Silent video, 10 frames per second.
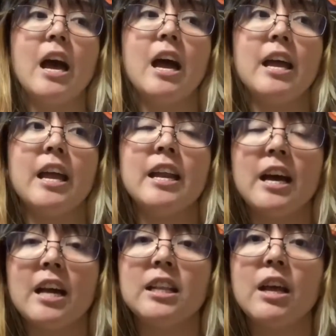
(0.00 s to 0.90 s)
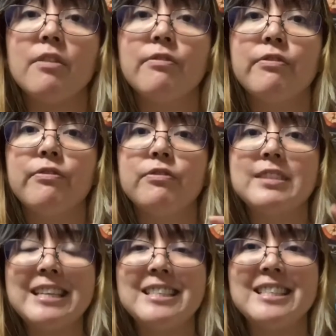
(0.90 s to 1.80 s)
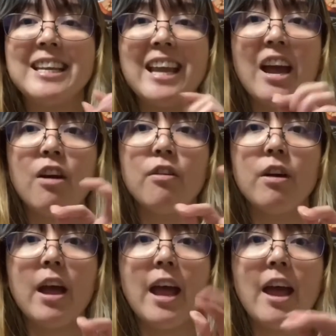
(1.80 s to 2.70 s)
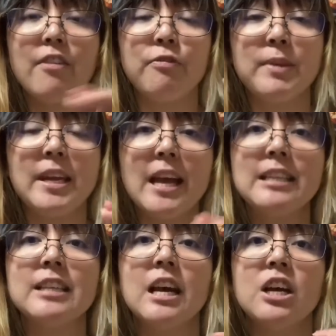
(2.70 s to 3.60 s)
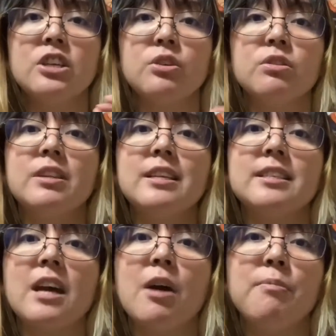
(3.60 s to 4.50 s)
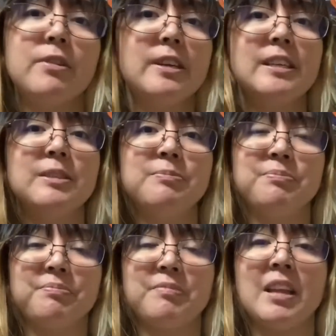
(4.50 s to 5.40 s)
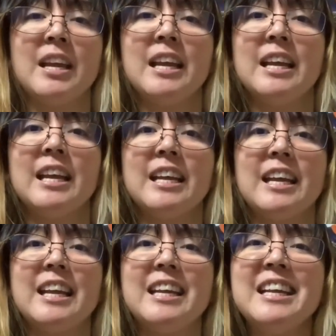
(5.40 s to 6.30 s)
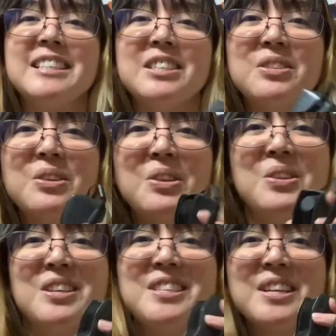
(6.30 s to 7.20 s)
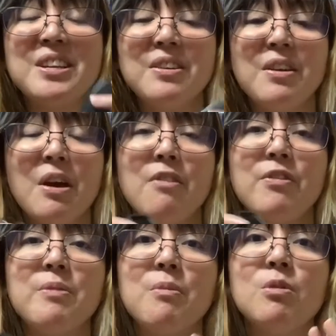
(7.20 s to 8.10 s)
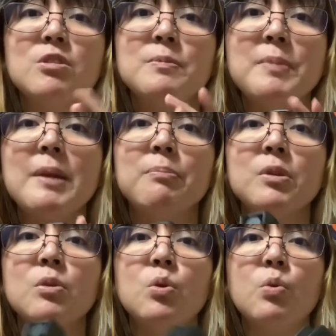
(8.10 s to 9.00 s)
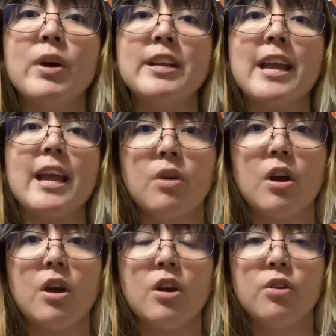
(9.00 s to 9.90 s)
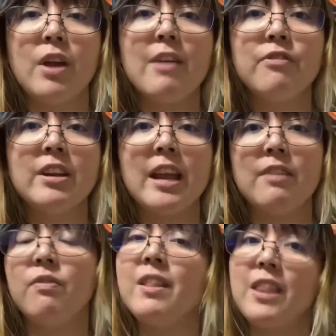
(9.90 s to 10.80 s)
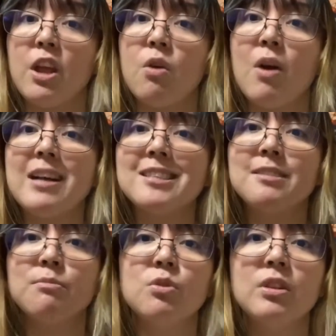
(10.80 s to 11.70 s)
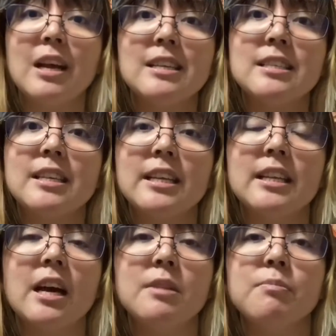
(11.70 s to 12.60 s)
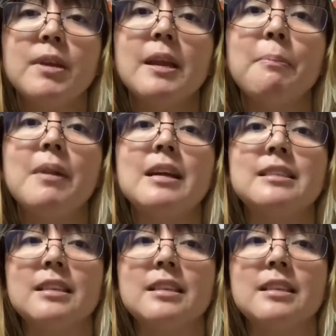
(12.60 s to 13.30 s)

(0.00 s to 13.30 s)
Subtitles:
and at 60 FPS. So this camera is a solution for most people who want your everyday video as smooth as it can be, plus